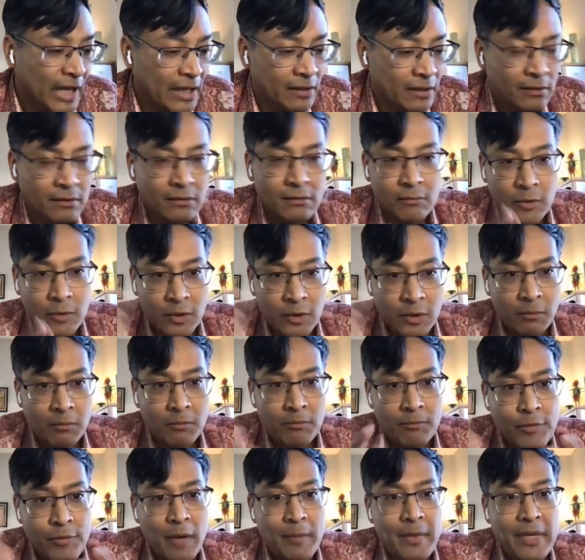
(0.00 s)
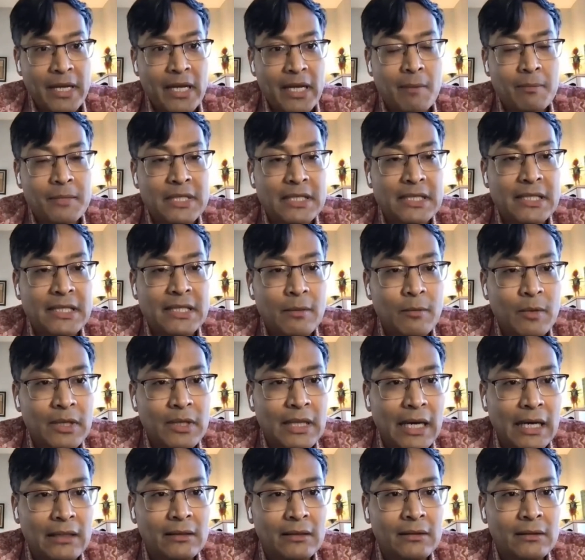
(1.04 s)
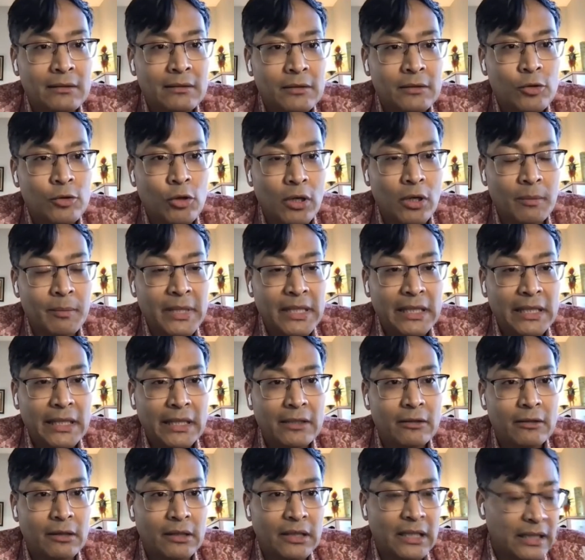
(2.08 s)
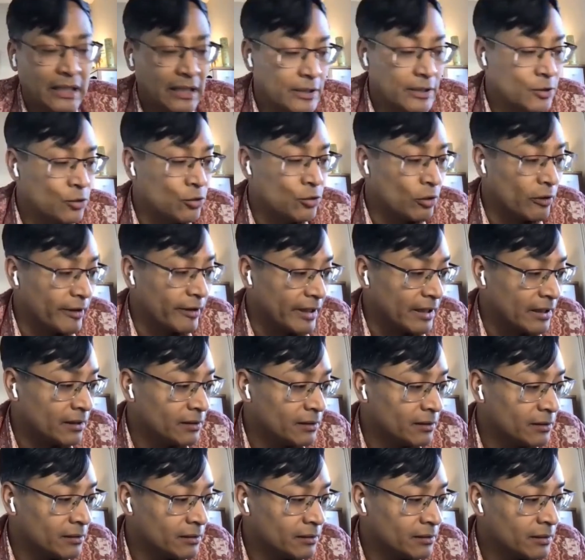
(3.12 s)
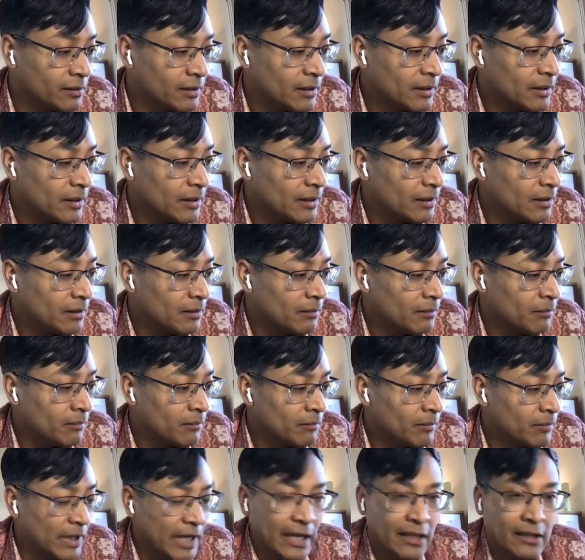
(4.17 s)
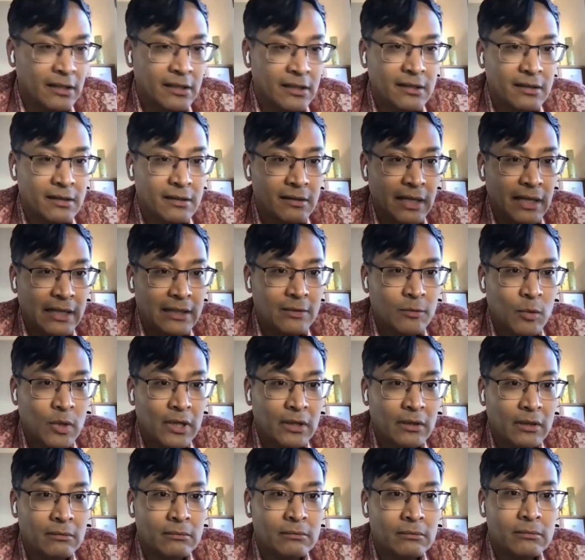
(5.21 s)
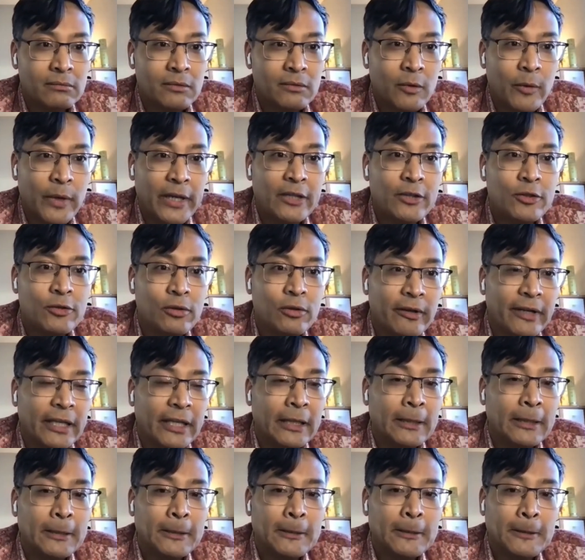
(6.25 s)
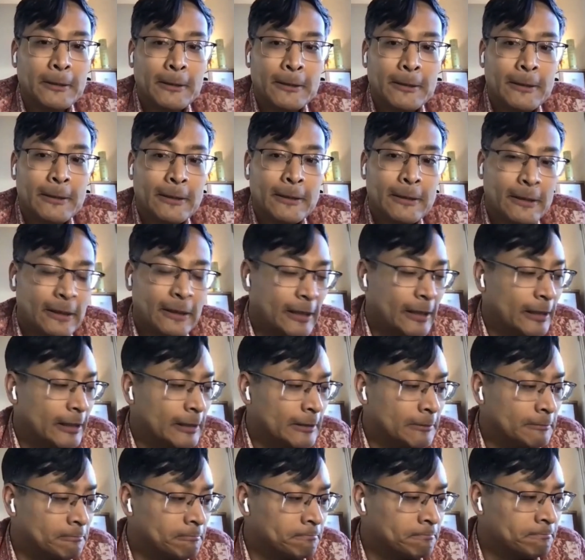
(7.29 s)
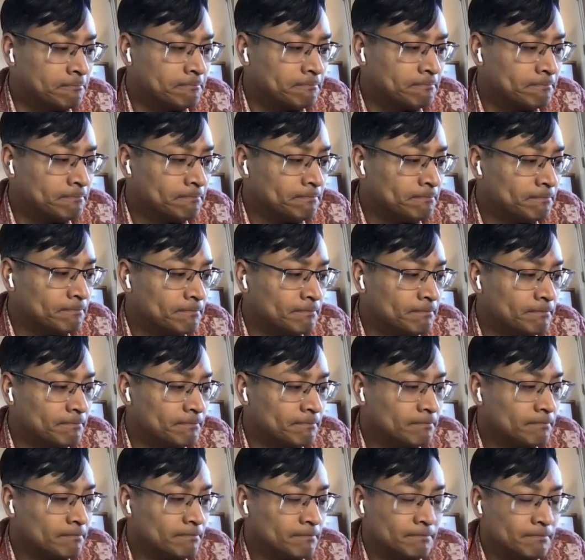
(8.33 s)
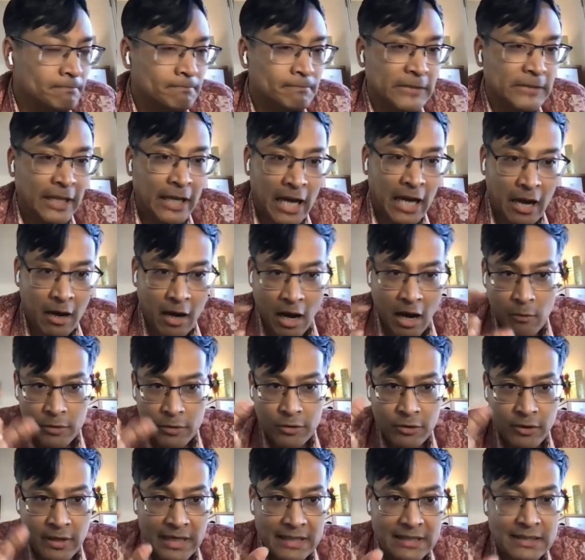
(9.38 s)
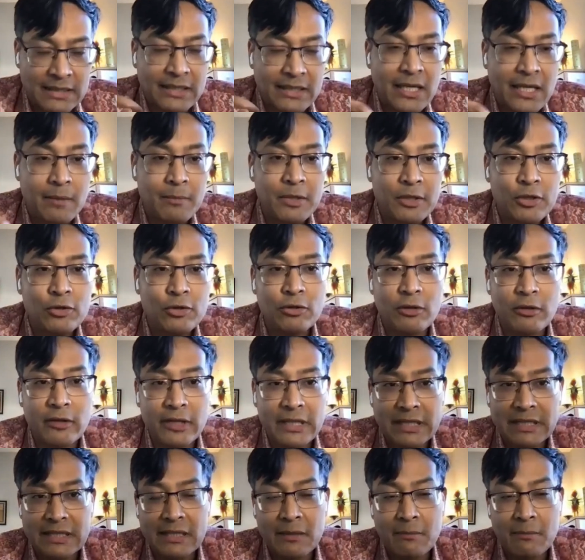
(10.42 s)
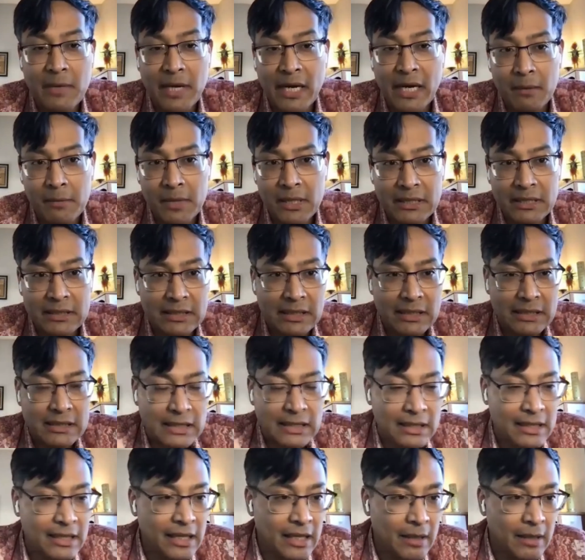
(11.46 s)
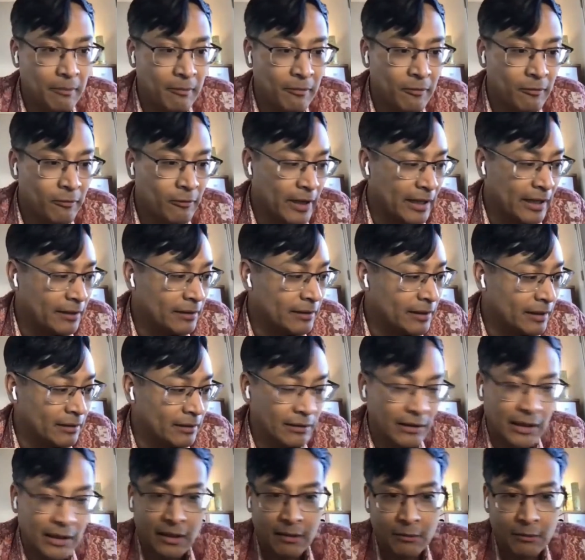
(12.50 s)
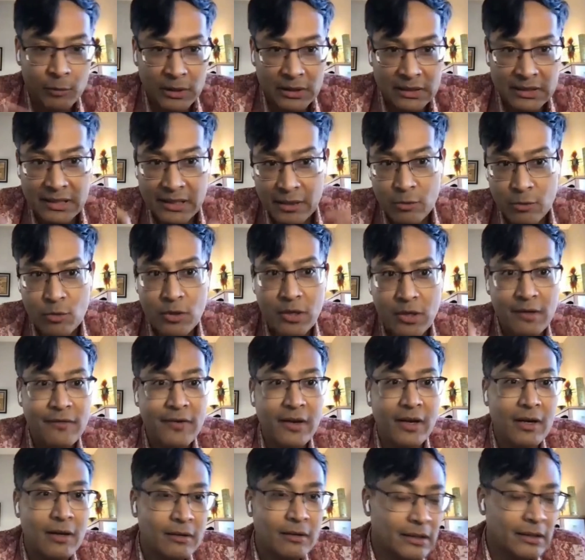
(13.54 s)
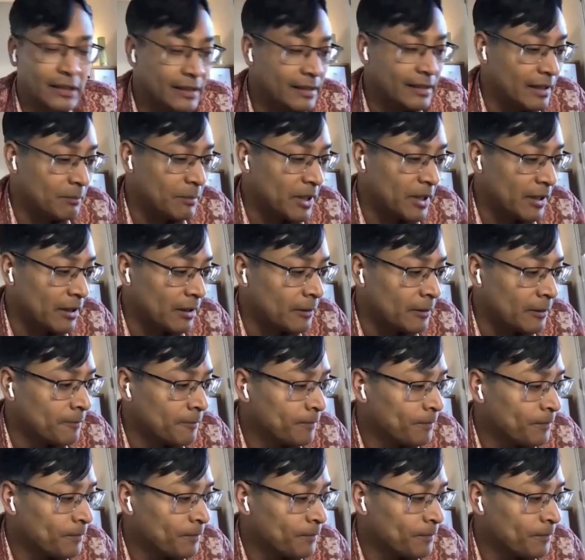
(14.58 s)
And we'll probably come to see what that taught me later on in the story. But that's one quick story. And I want you guys to keep these stories in mind because there's a theme, right? And we'll see who could figure out the theme here.